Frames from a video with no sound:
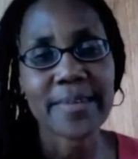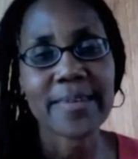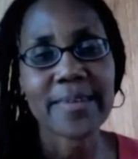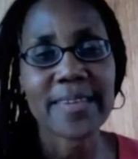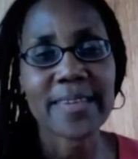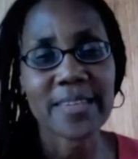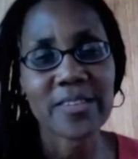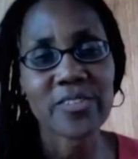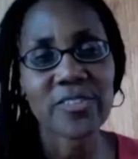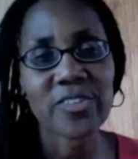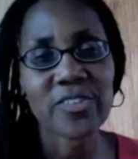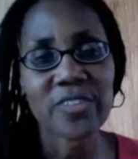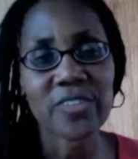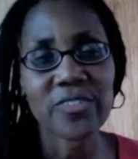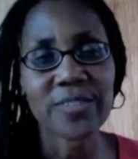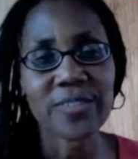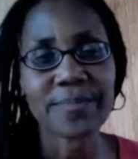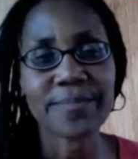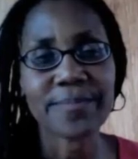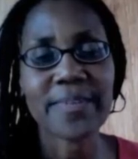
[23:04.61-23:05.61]

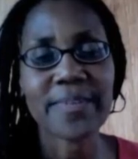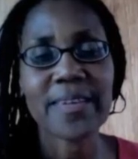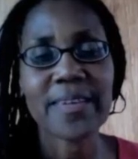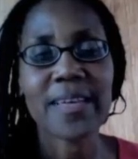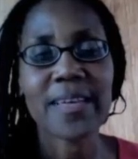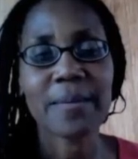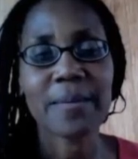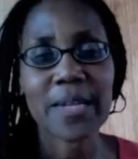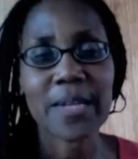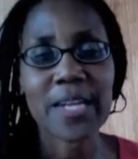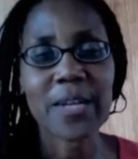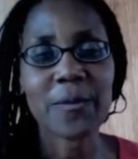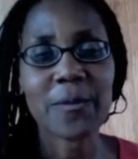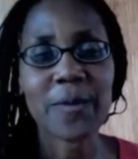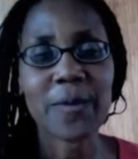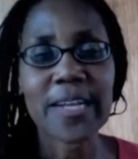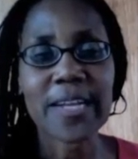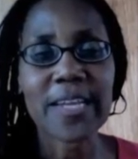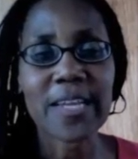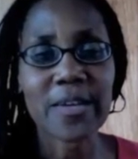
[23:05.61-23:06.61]
indigestion. But at any
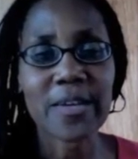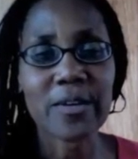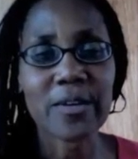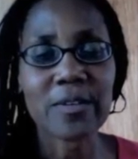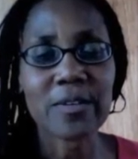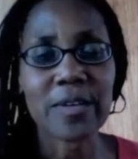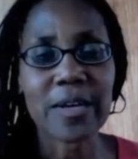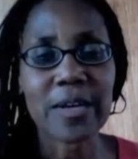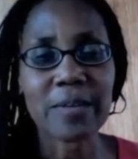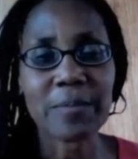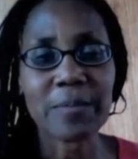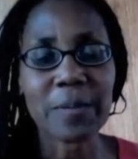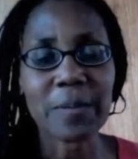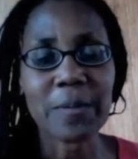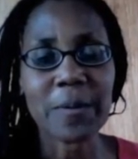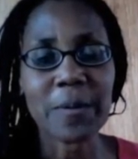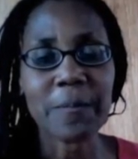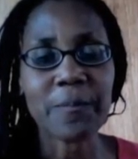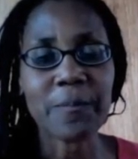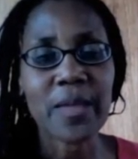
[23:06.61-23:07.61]
rate, it killed a lot of people.